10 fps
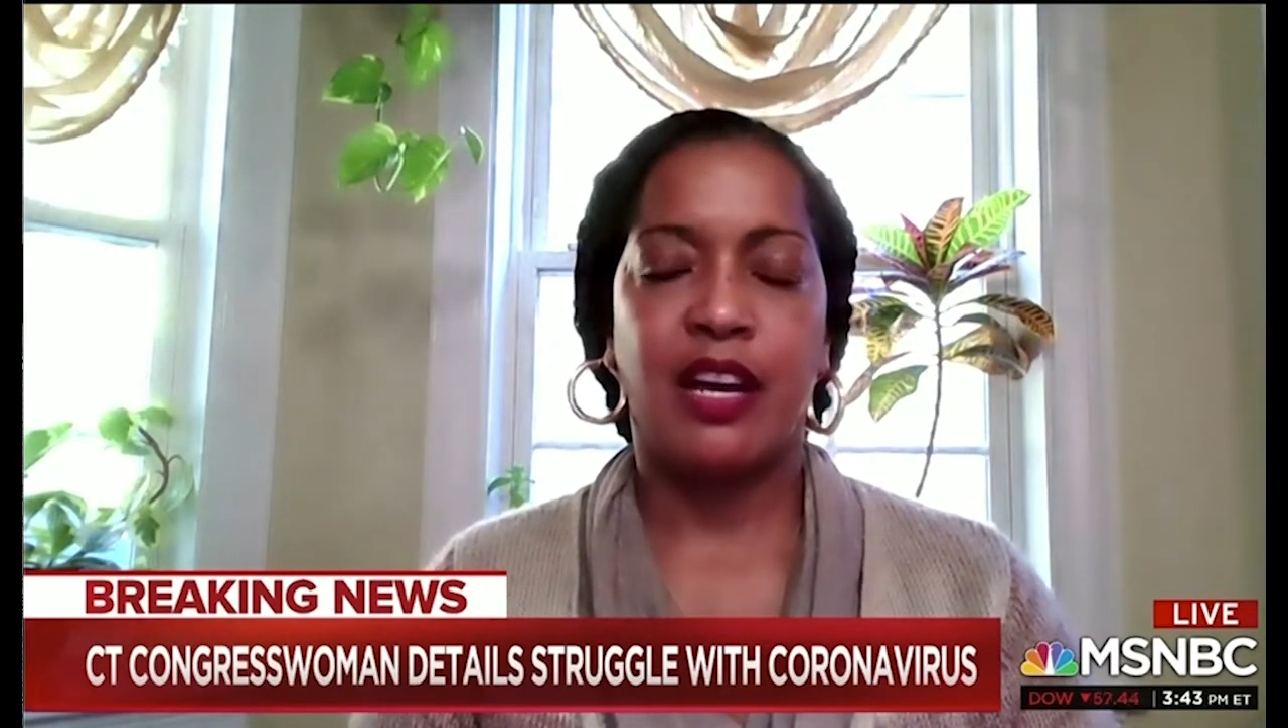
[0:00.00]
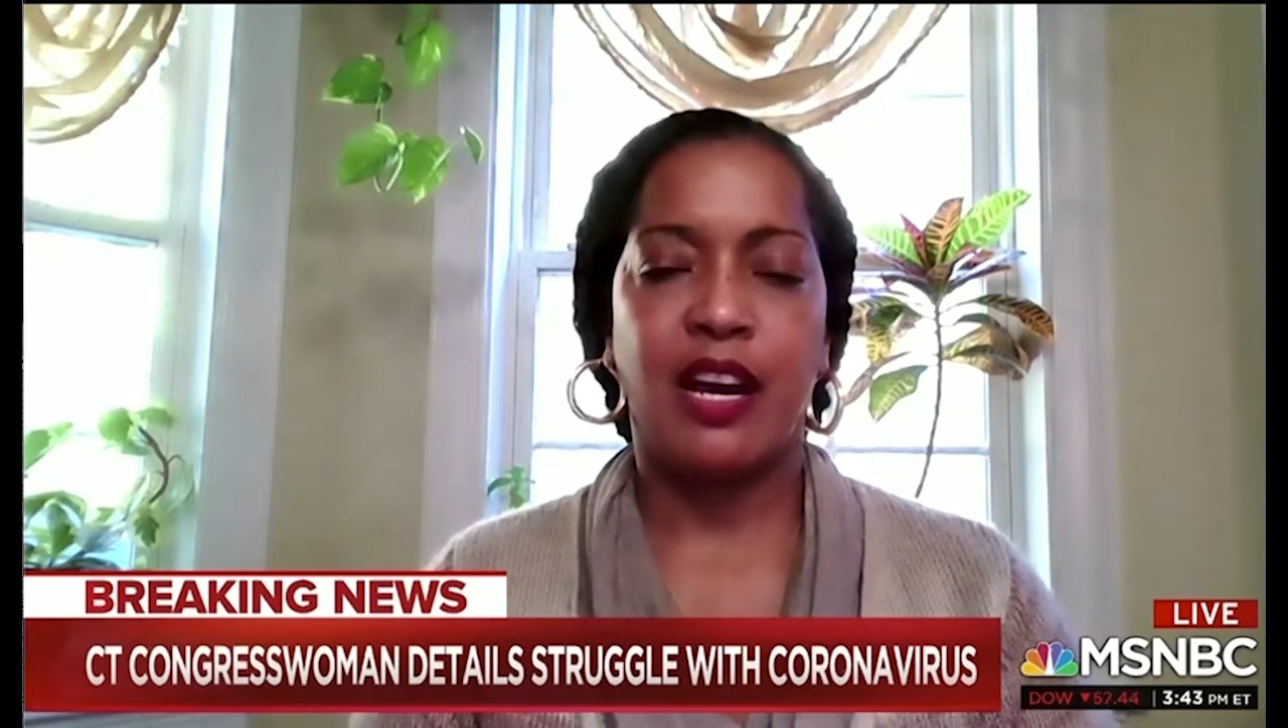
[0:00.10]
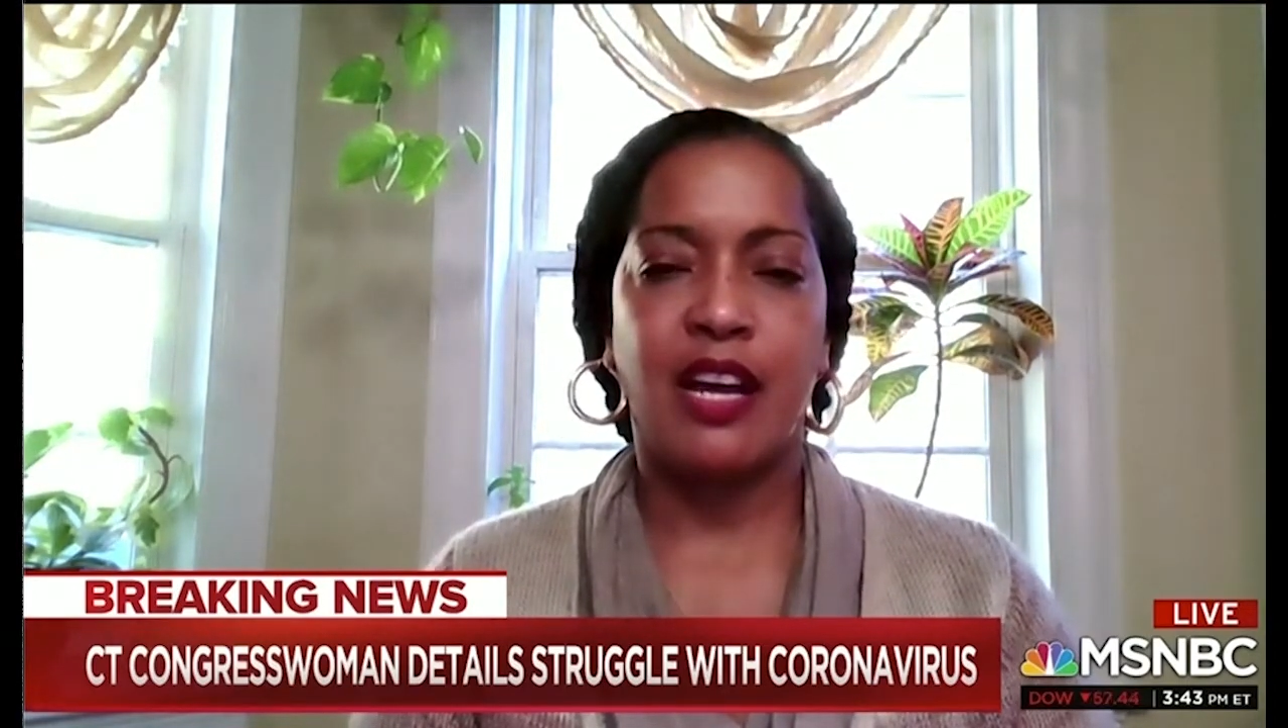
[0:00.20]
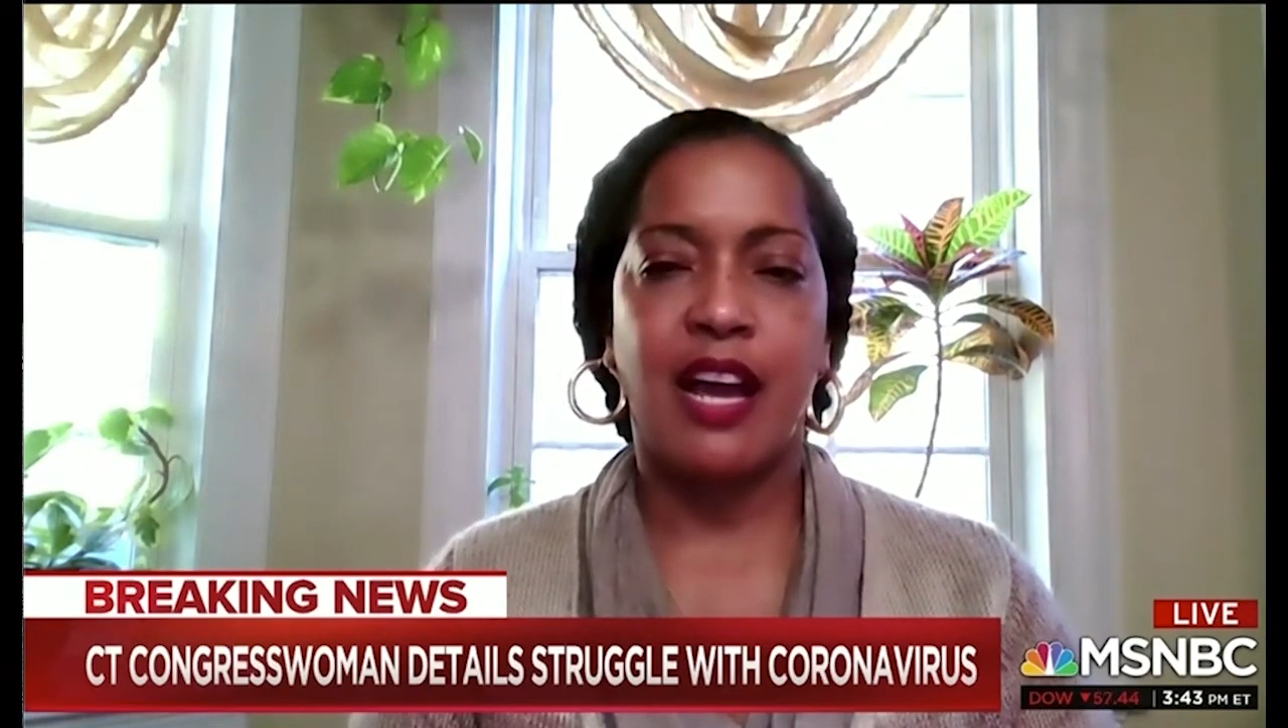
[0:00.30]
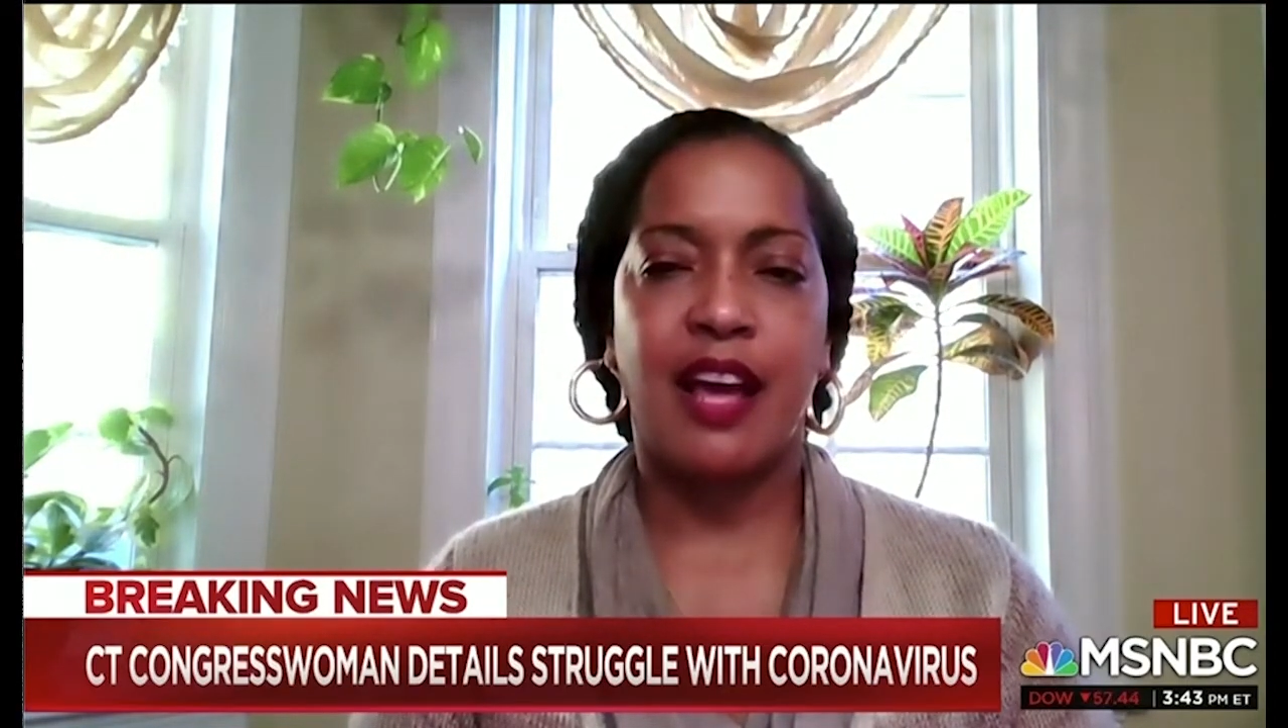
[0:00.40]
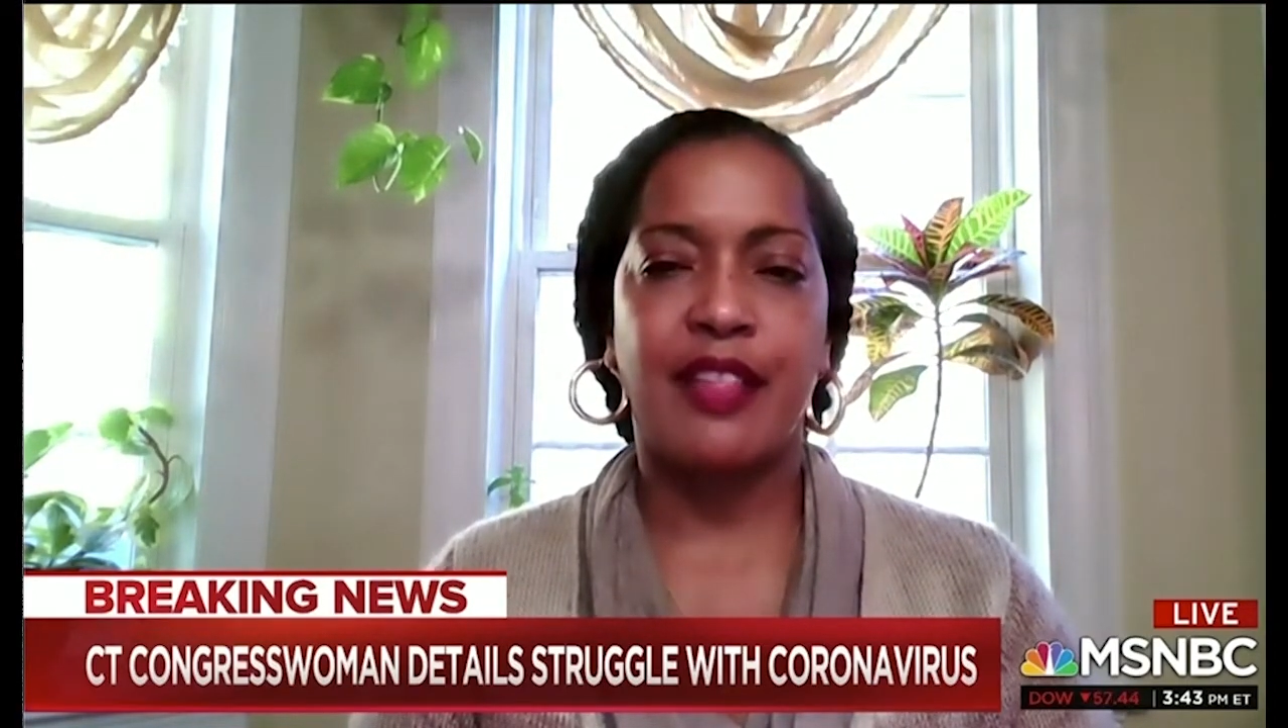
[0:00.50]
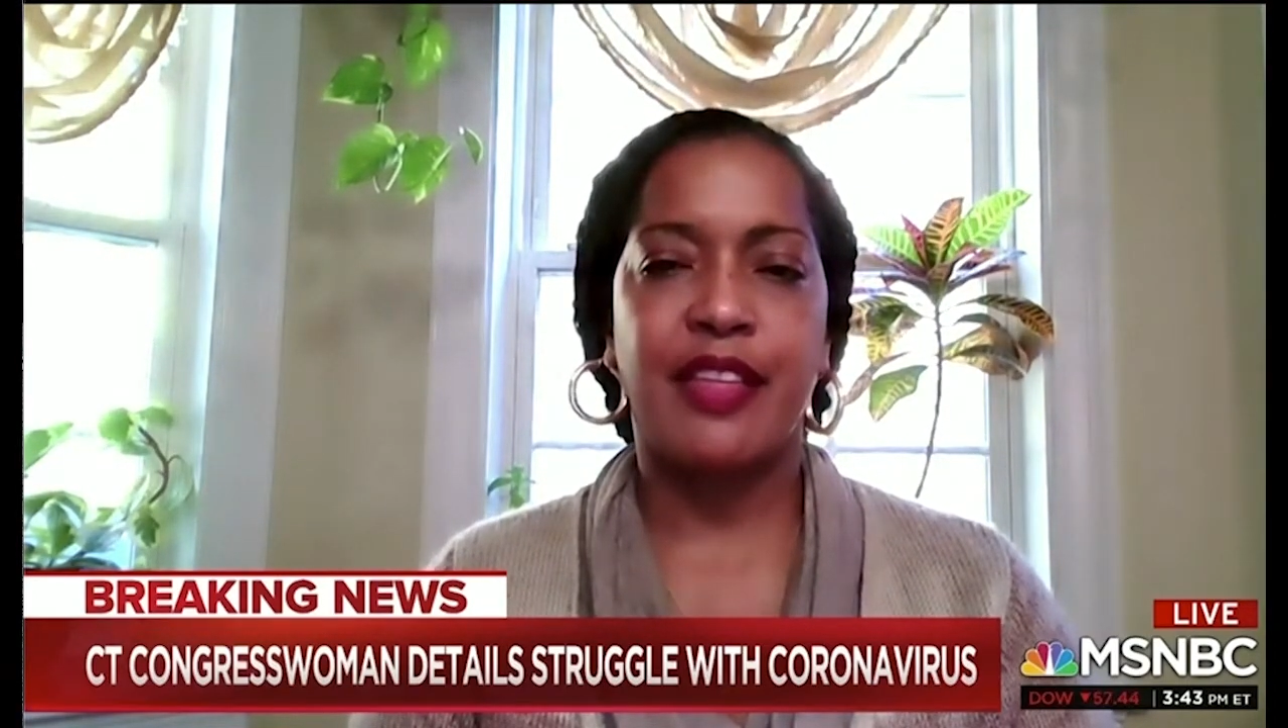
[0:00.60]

I